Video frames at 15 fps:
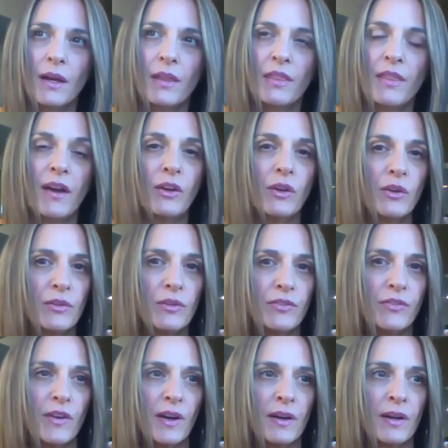that you've
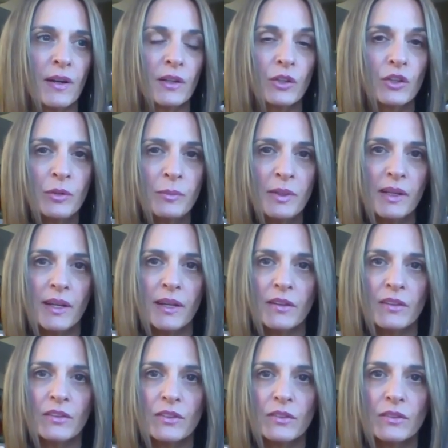
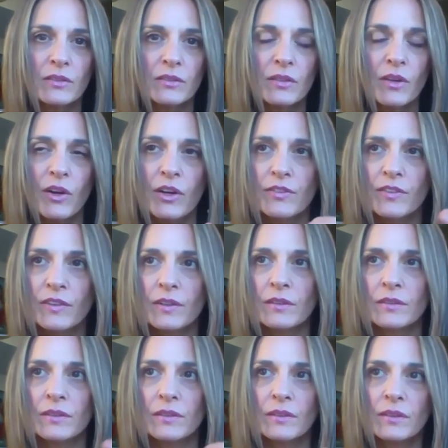accumulated
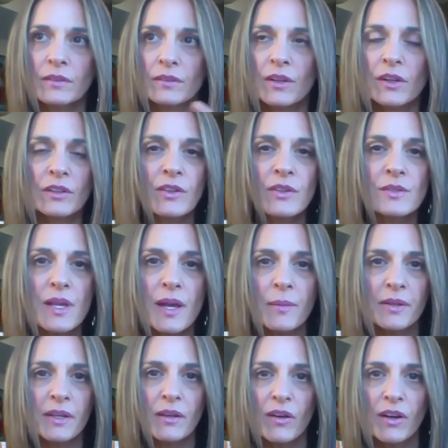over God knows how
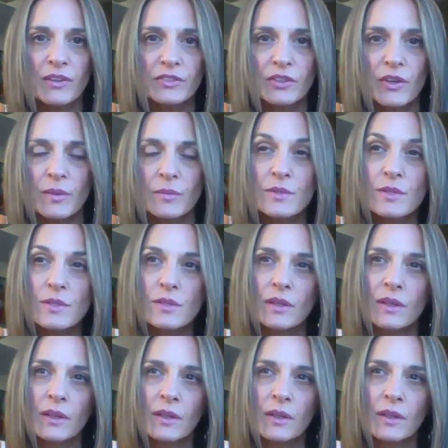many lifetimes.